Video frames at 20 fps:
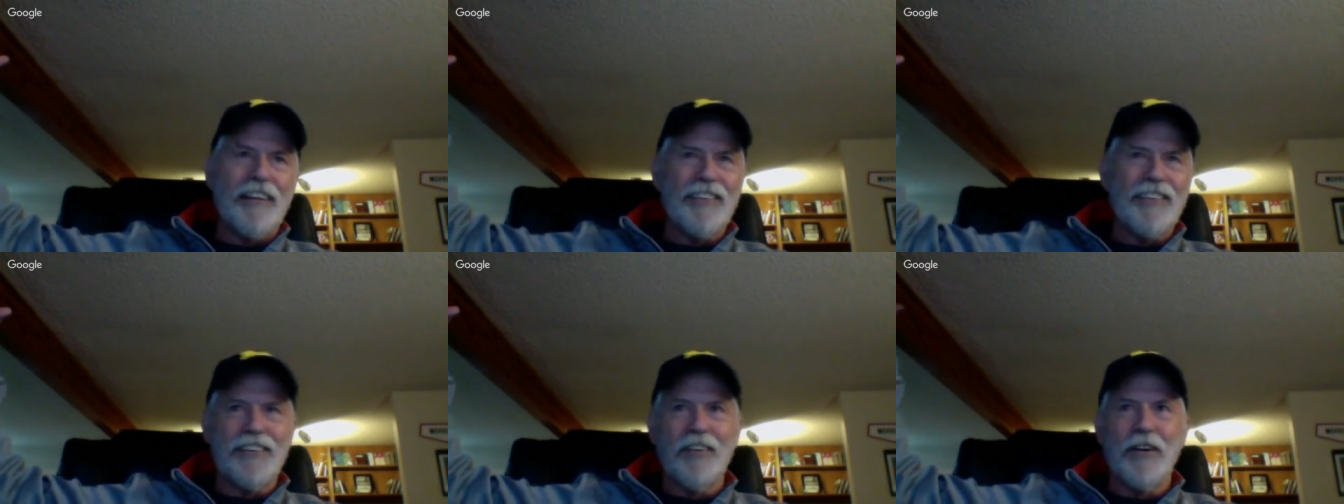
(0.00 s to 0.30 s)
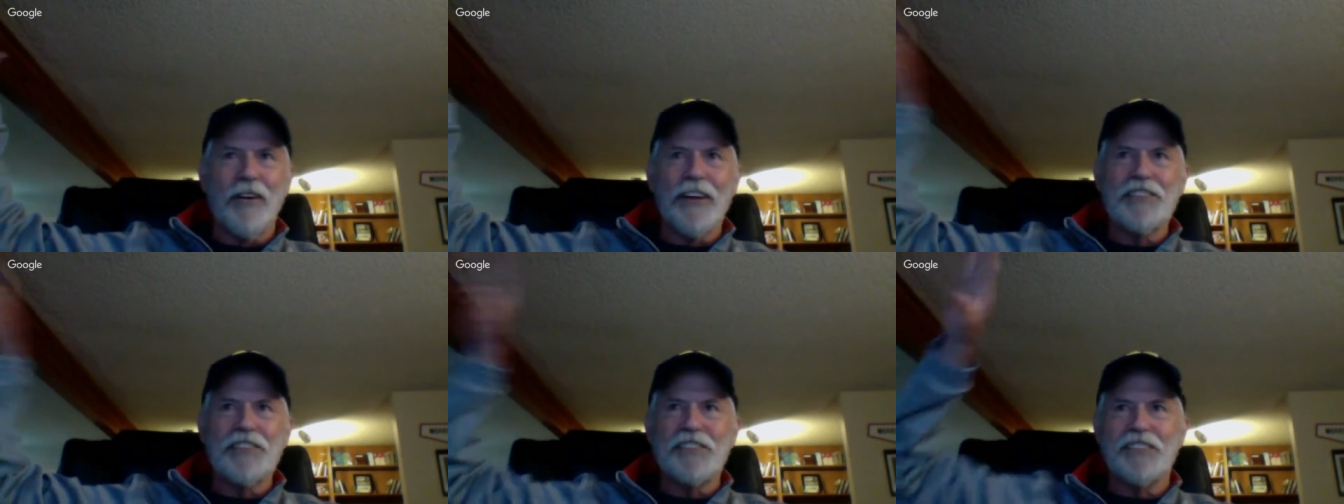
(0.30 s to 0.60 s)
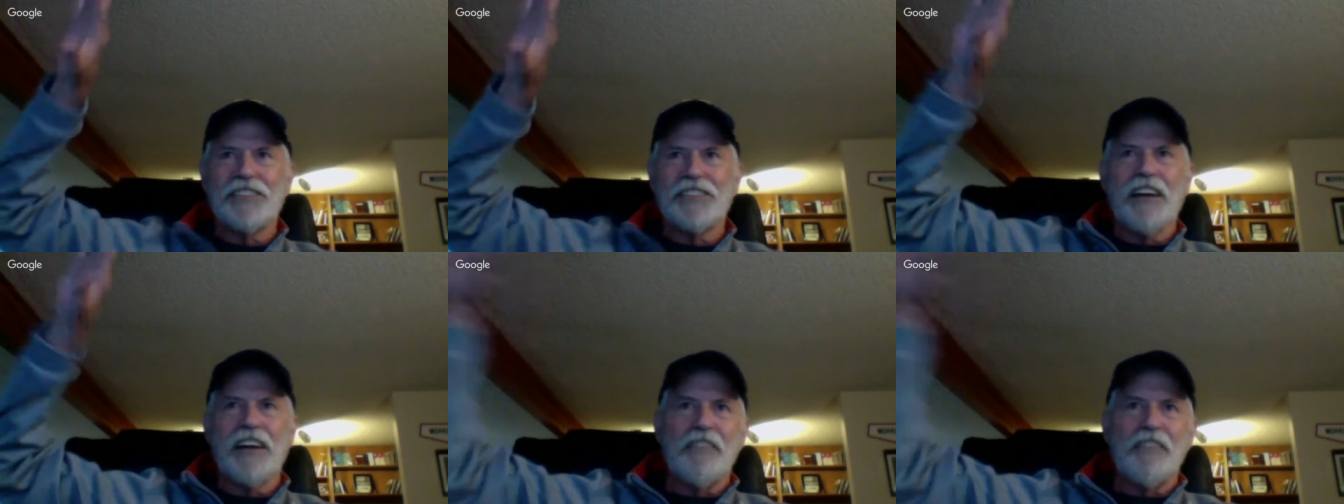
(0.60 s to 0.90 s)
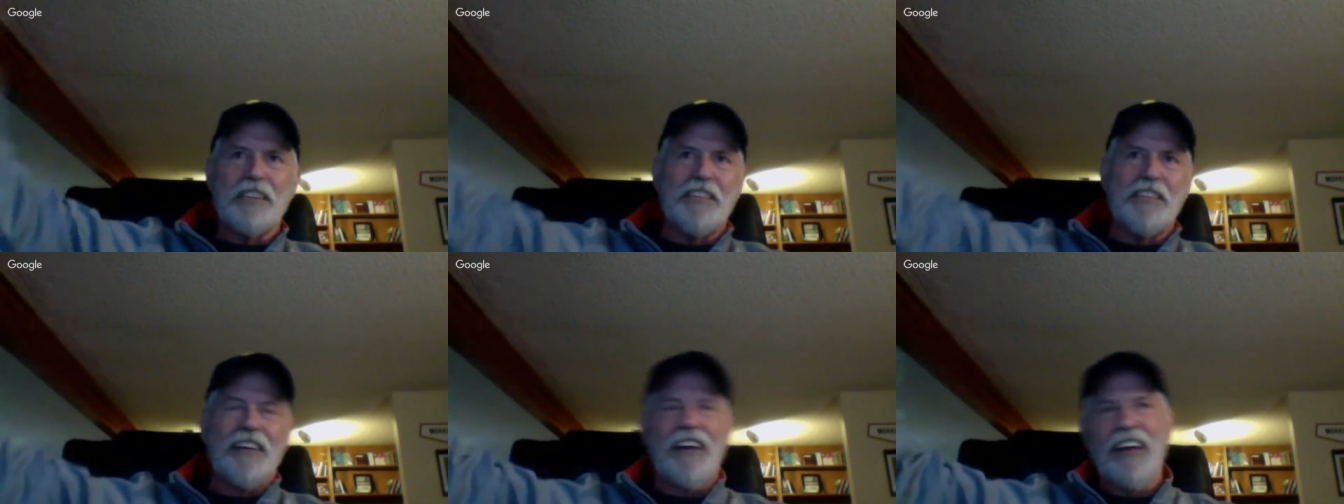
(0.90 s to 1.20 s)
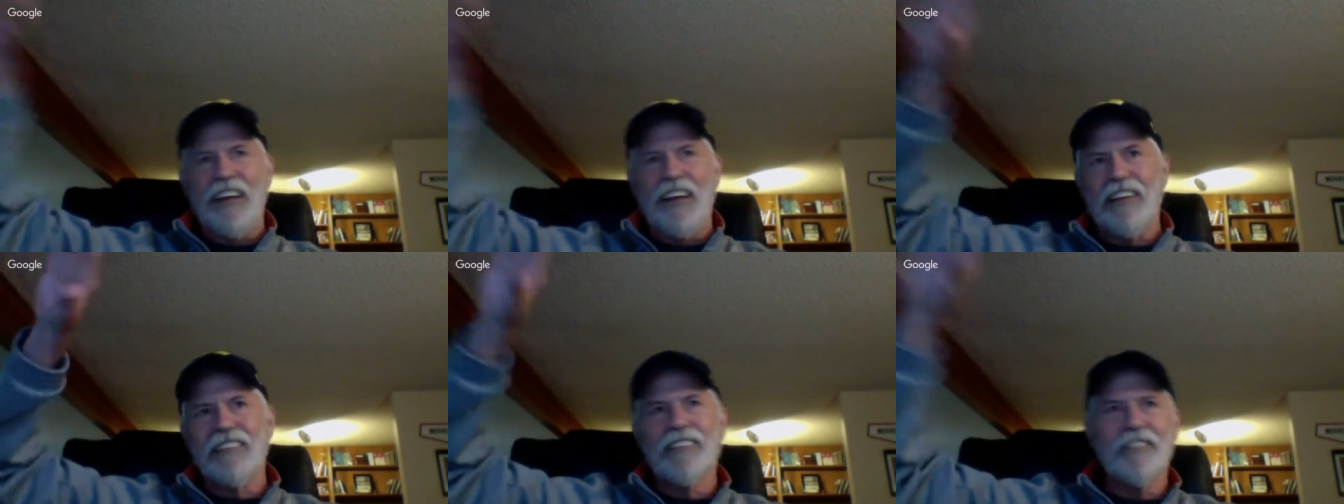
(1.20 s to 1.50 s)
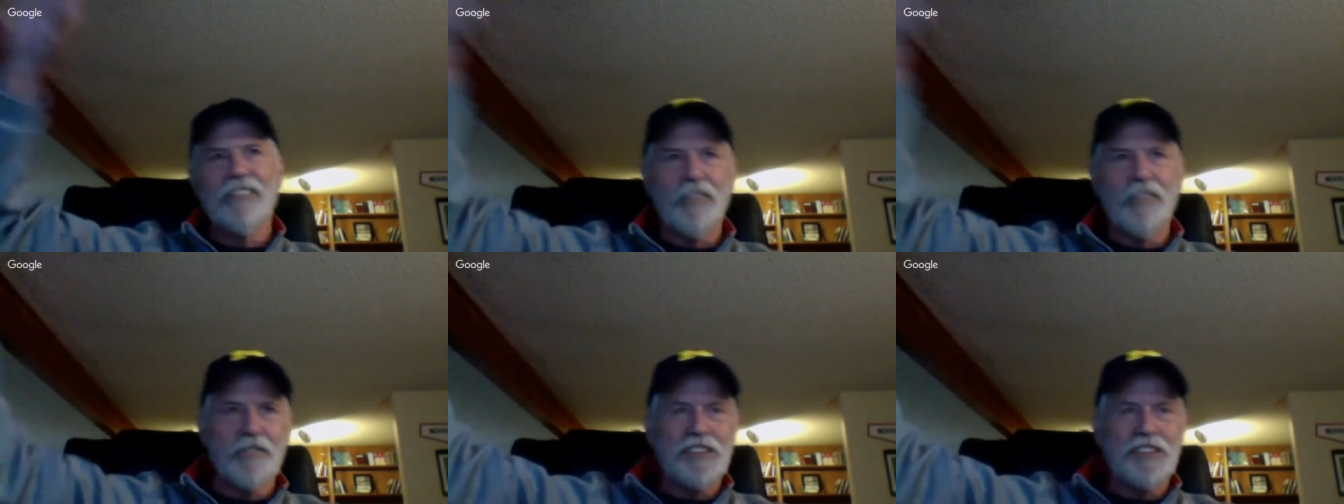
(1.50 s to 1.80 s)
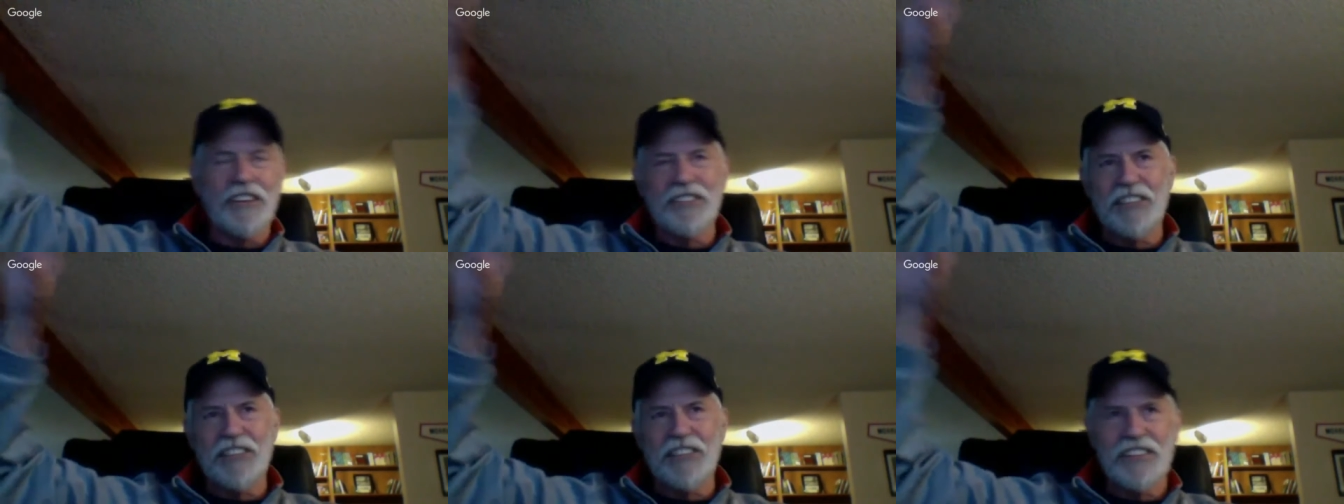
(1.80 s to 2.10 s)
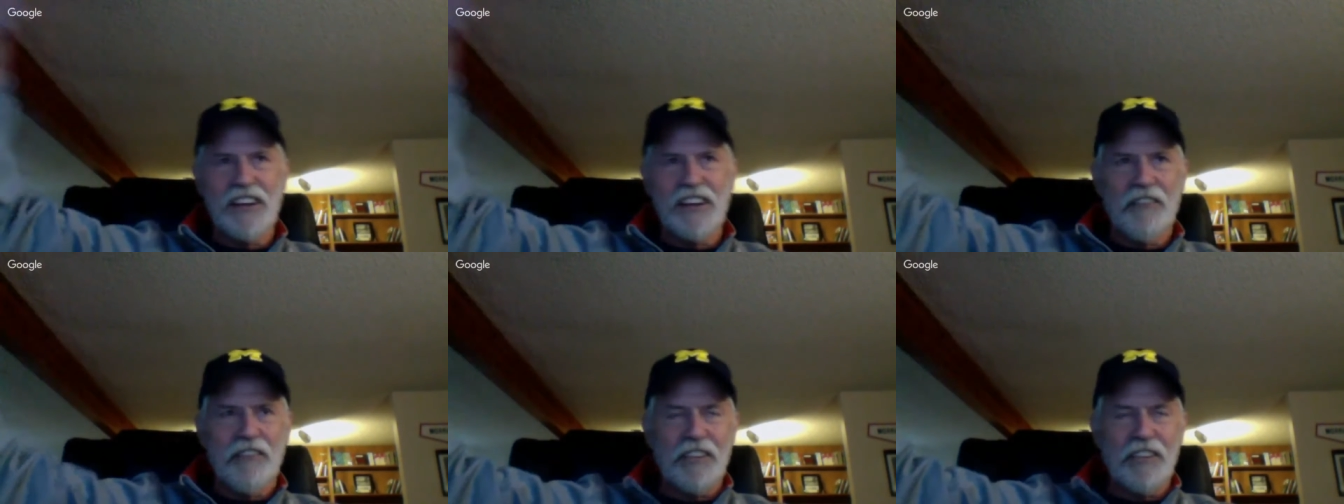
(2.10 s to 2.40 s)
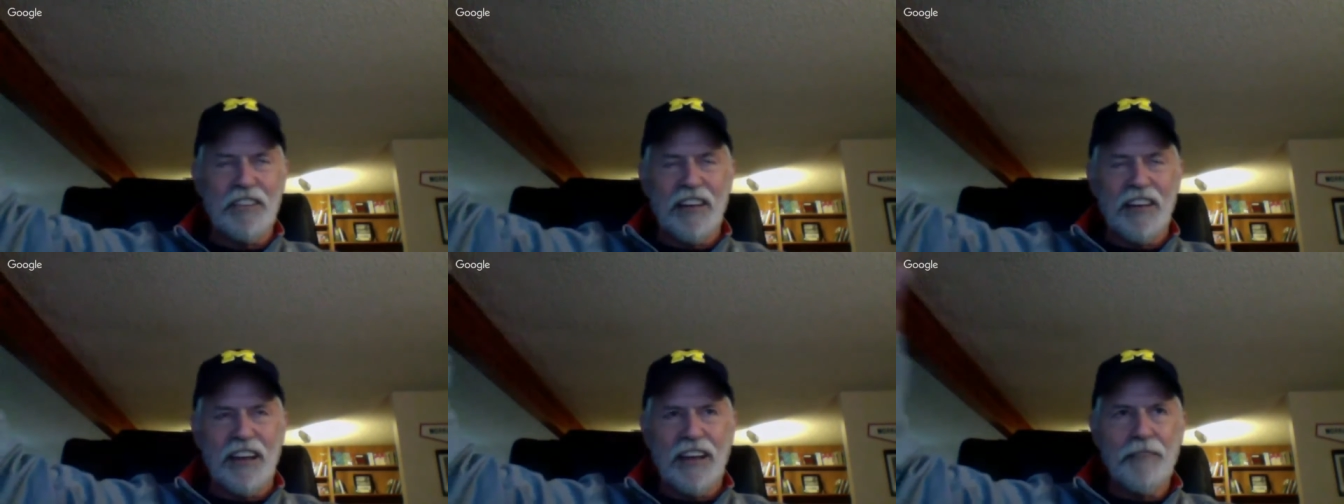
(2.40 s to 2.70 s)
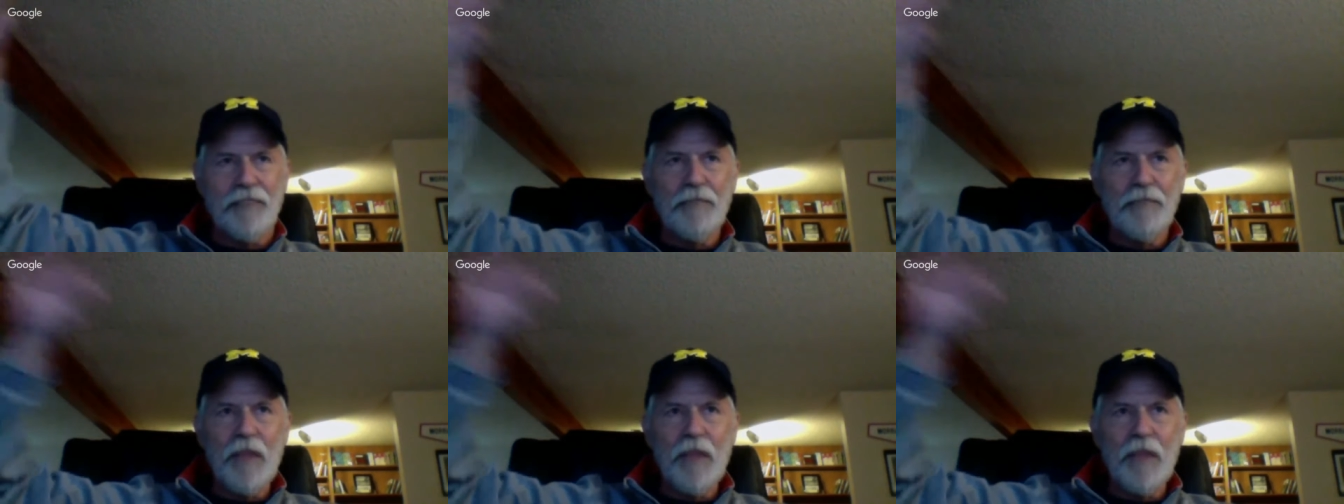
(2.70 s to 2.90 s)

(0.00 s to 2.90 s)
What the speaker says: You know, he sees everything, or she sees everything.